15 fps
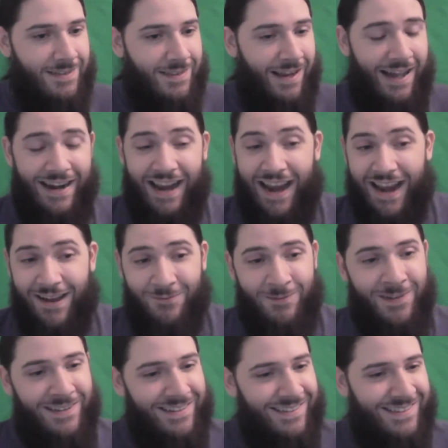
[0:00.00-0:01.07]
Not
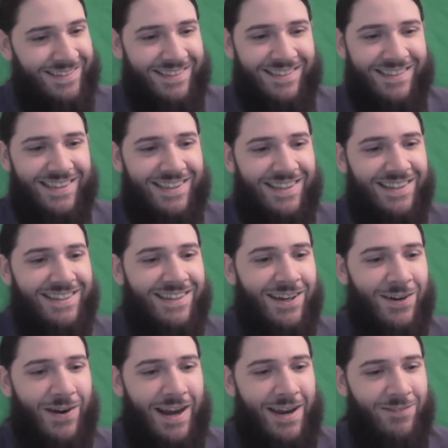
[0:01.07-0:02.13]
ham.
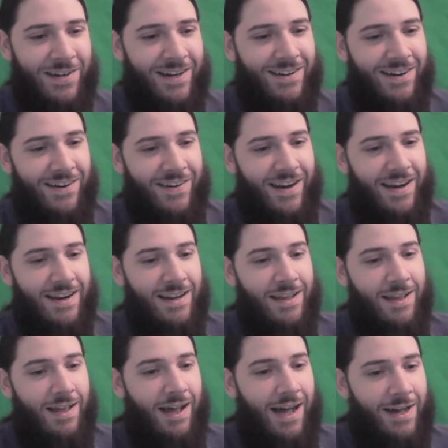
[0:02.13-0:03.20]
No ham here. Okay.
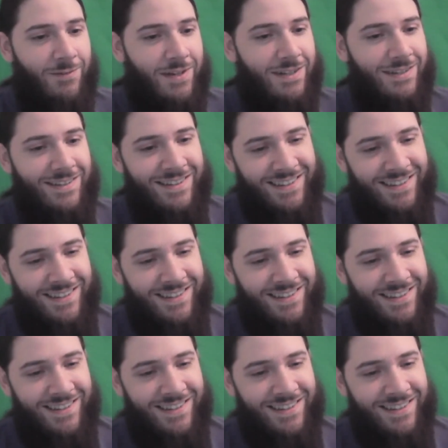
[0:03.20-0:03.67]
Hamid.